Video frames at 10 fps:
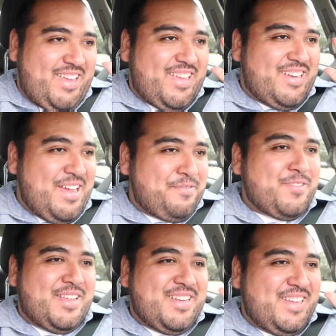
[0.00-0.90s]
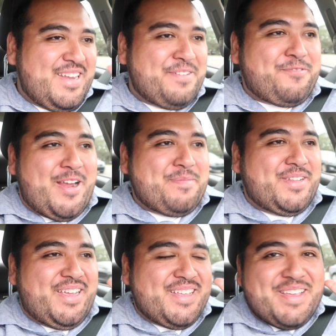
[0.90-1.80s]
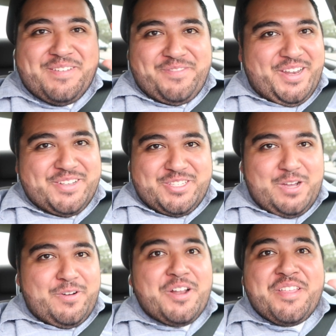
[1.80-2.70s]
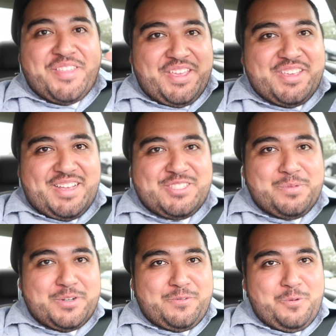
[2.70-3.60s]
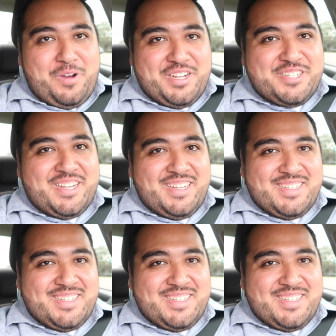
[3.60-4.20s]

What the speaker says: Enough rambling. Video's over. Thank you guys so much for watching.